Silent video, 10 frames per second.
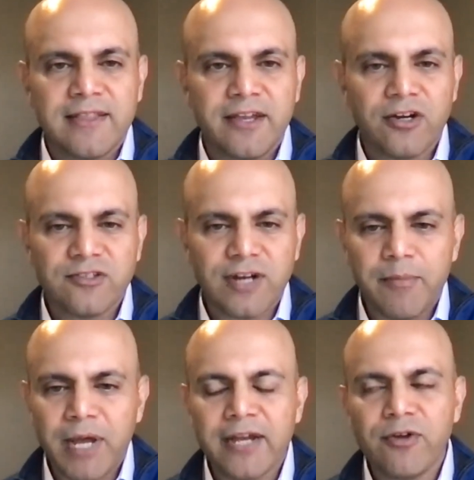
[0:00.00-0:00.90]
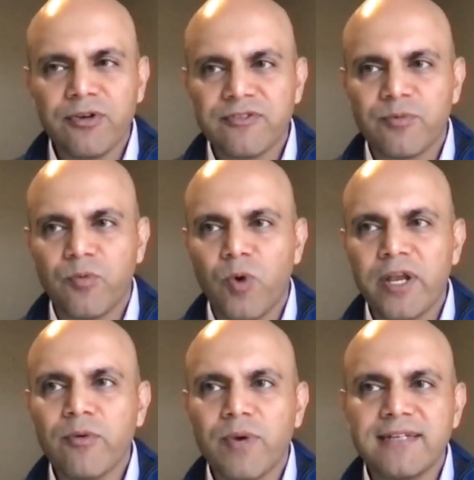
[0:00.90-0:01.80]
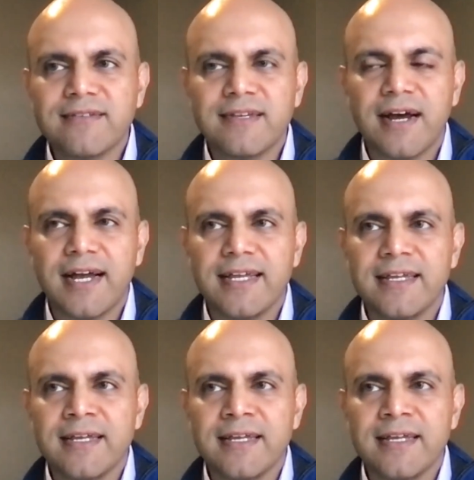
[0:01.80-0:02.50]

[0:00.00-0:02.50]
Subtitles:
I noticed one of the ways that I